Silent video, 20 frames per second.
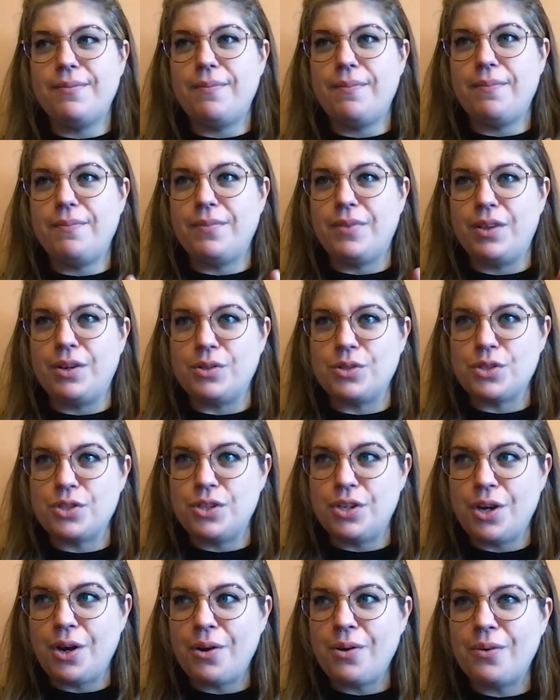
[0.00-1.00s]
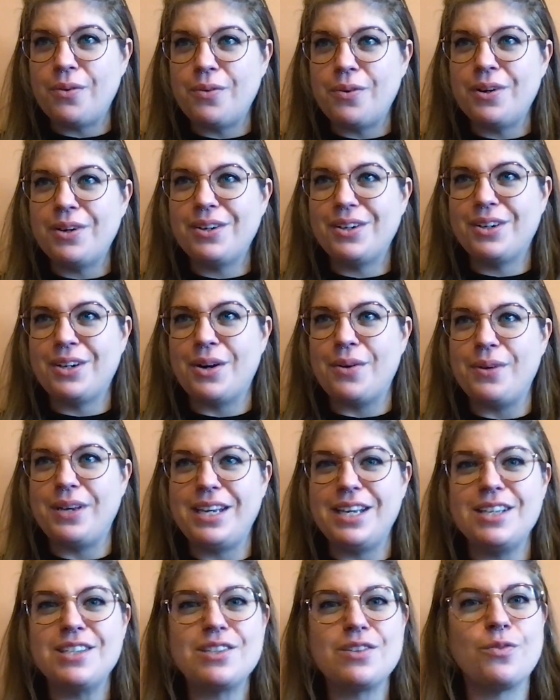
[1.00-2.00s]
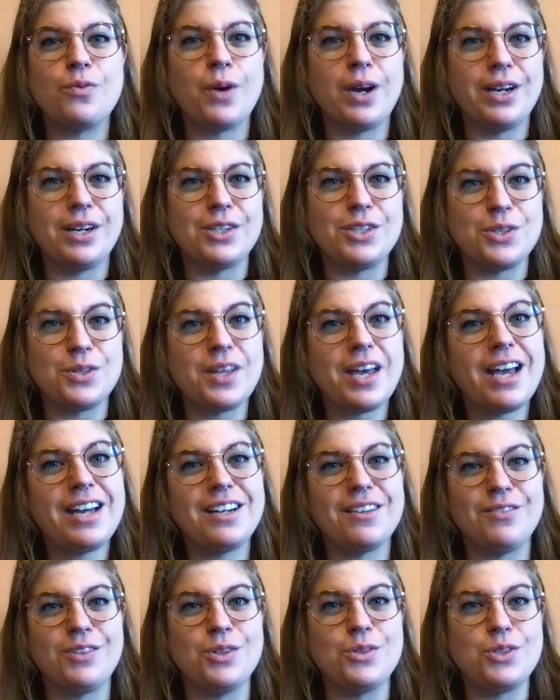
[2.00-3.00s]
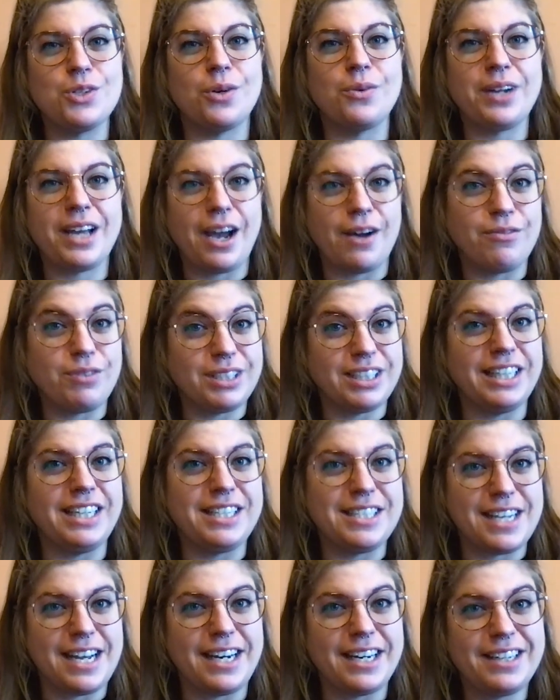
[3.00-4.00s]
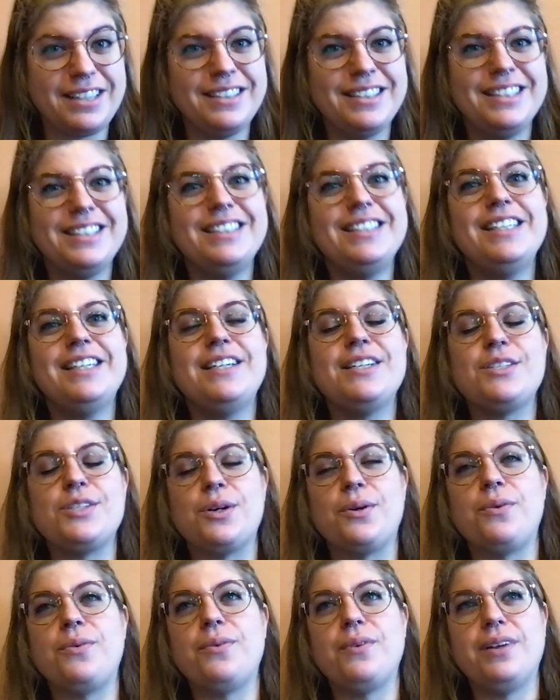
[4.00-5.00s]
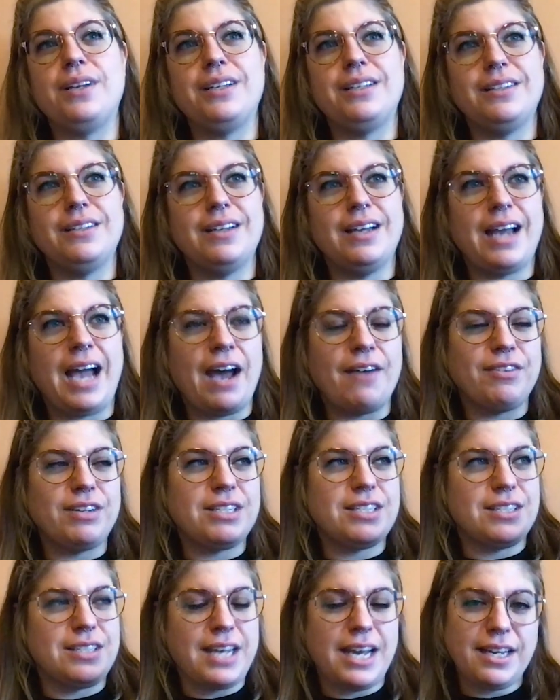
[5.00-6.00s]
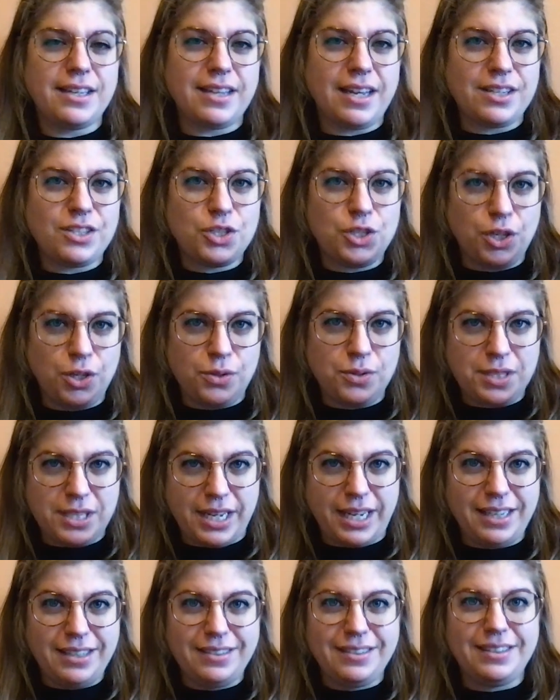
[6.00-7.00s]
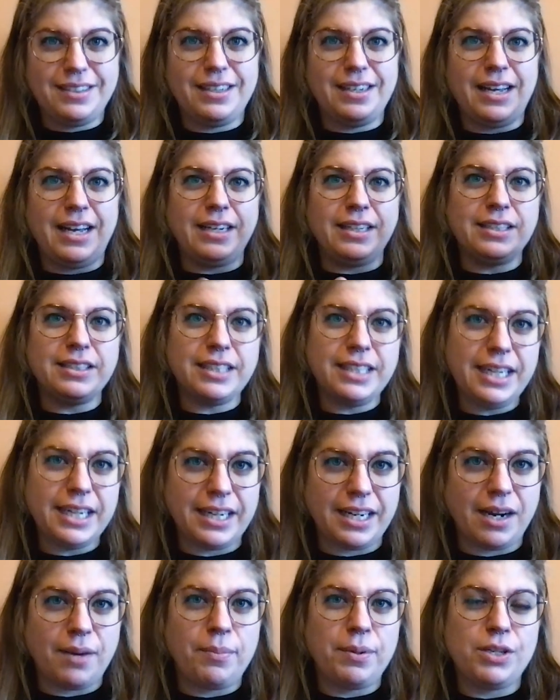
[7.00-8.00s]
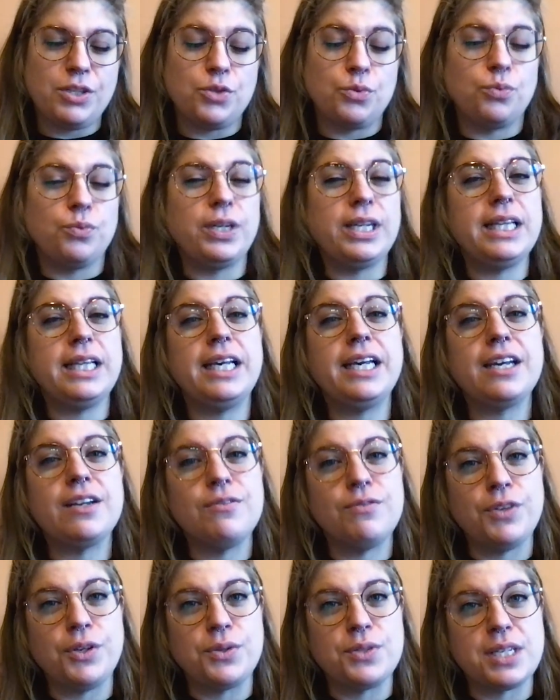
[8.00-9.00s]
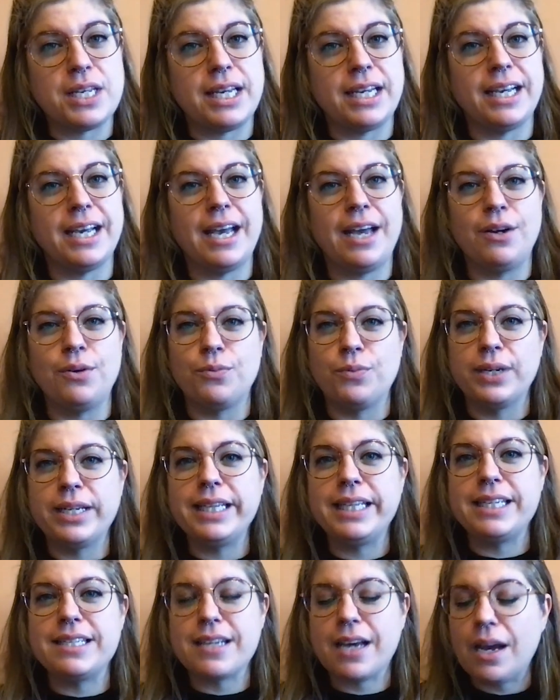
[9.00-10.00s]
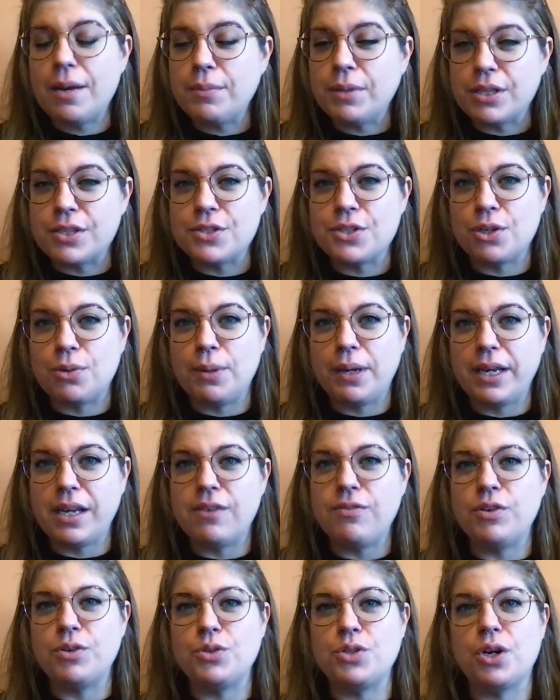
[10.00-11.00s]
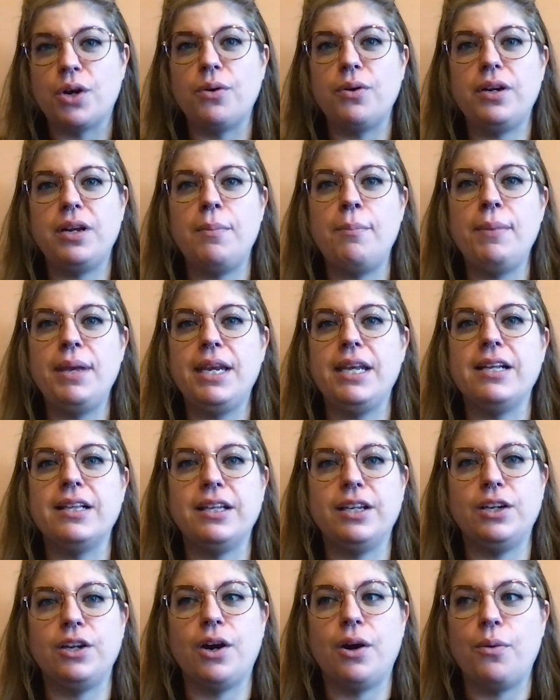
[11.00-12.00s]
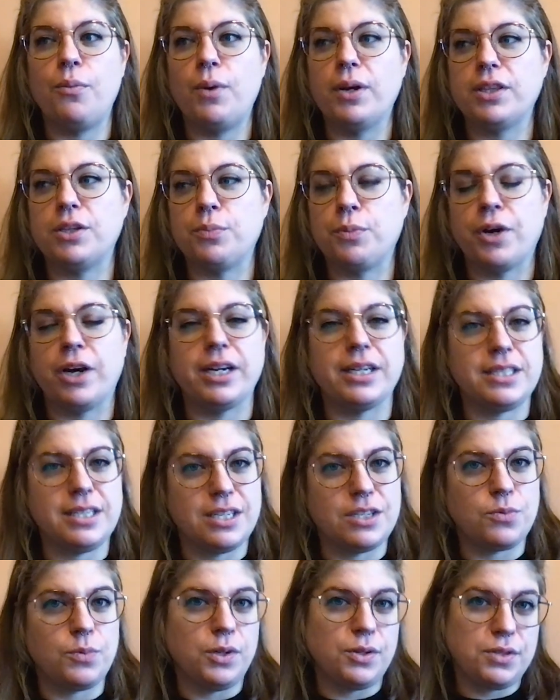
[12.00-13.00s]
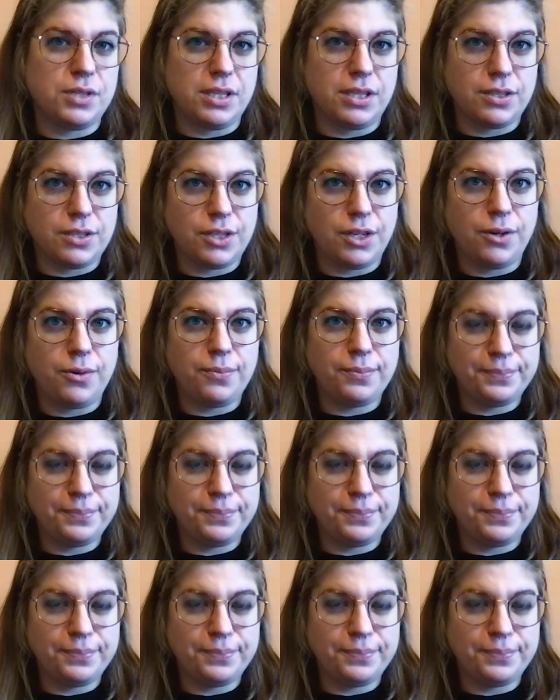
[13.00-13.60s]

There's no cohesive way to do that if you don't have clean data. So having to take that SKU set and clean it up is really confusing and really time consuming if you don't immediately know what the product is when you see the SKU.